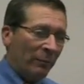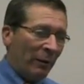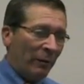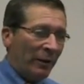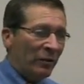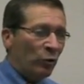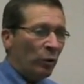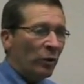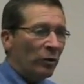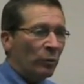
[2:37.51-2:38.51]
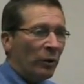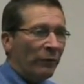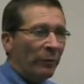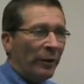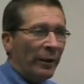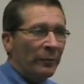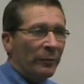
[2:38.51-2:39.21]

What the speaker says: probably at least 2 years away from that.